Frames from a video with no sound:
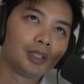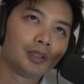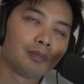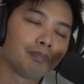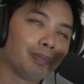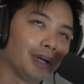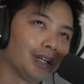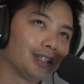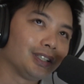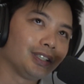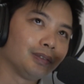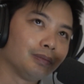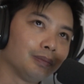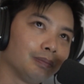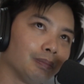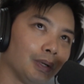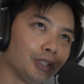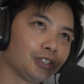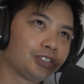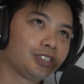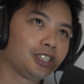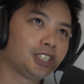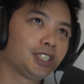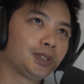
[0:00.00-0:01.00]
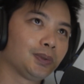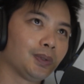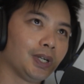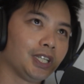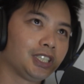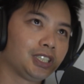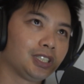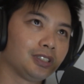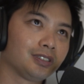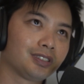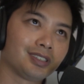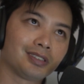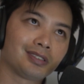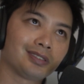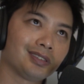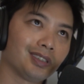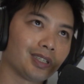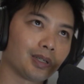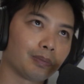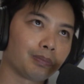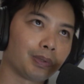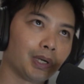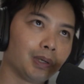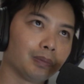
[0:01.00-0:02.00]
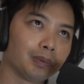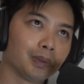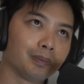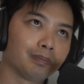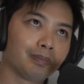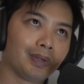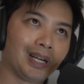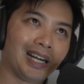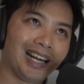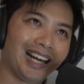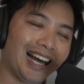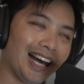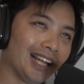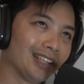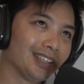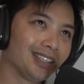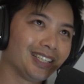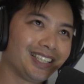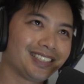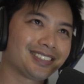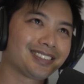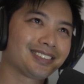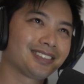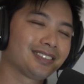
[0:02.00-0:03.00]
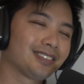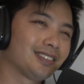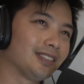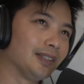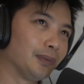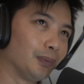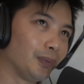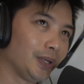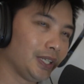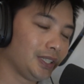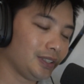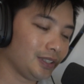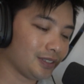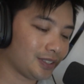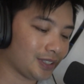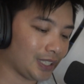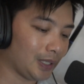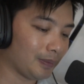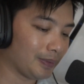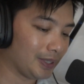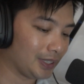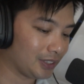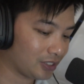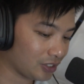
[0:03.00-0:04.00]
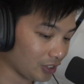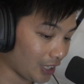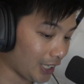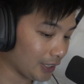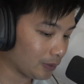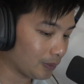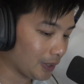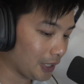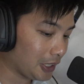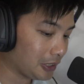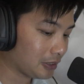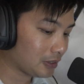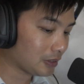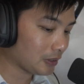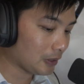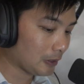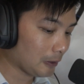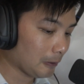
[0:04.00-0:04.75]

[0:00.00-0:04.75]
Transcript: but in most situations it's not a problem unless the wind is coming sideways.